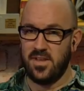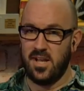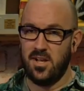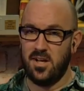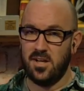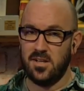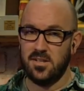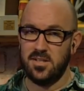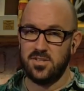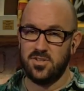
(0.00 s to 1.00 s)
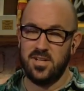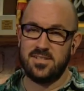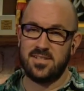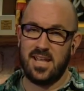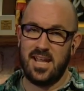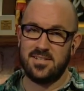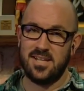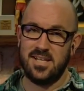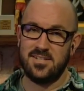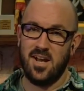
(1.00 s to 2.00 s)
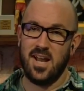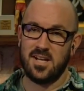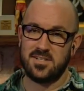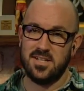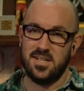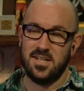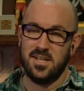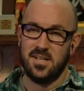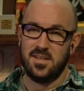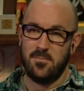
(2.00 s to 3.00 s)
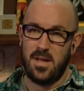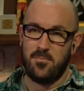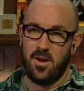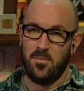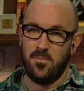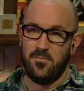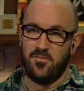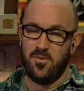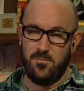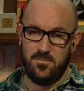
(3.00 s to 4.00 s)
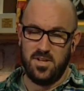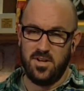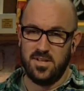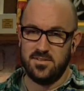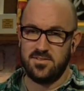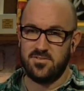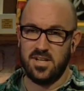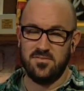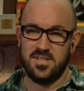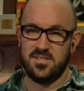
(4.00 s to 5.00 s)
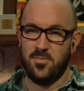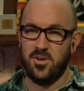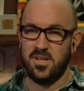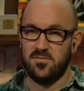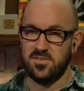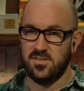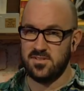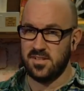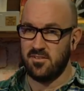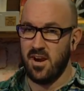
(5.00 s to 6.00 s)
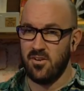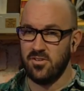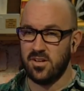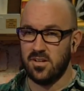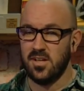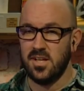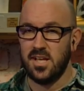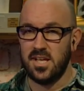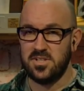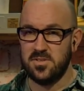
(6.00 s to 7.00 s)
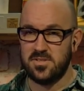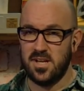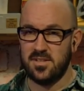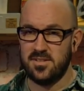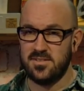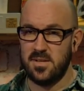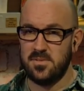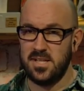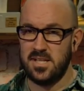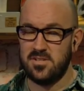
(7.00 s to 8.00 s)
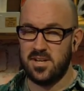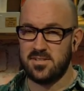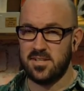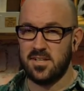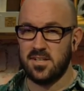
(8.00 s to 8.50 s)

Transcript: that long, surely it's the case that he's not actually the main problem for United's string of disappointing results. Like, there are other issues there that seem to need addressing.